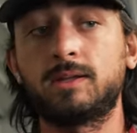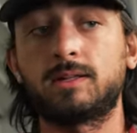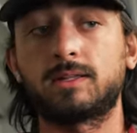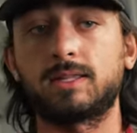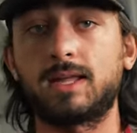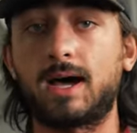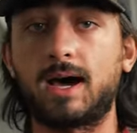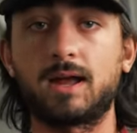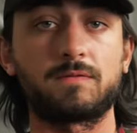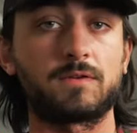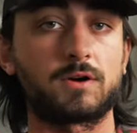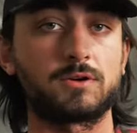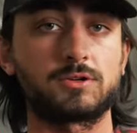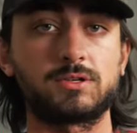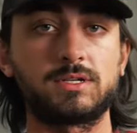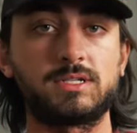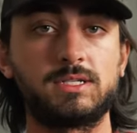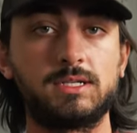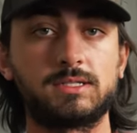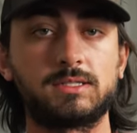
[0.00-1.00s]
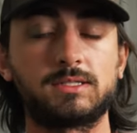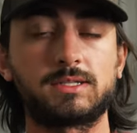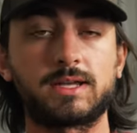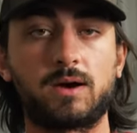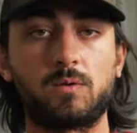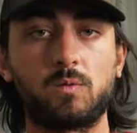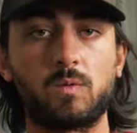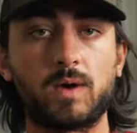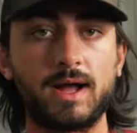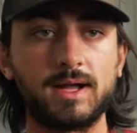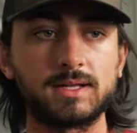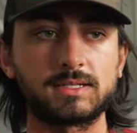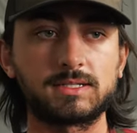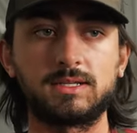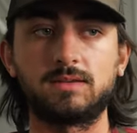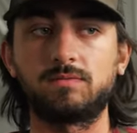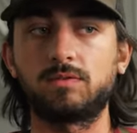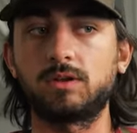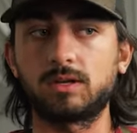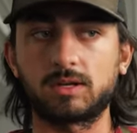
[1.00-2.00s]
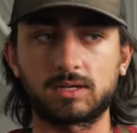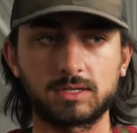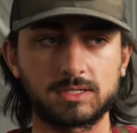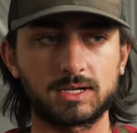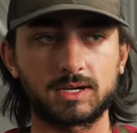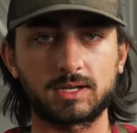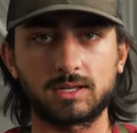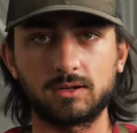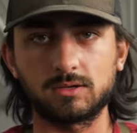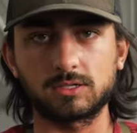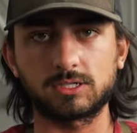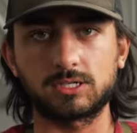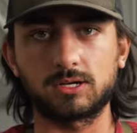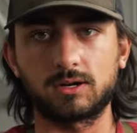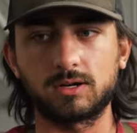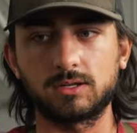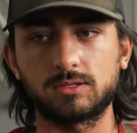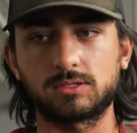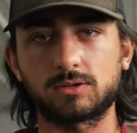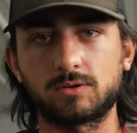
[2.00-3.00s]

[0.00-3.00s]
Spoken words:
A lot of archery seasons out west, even in Kentucky, are started.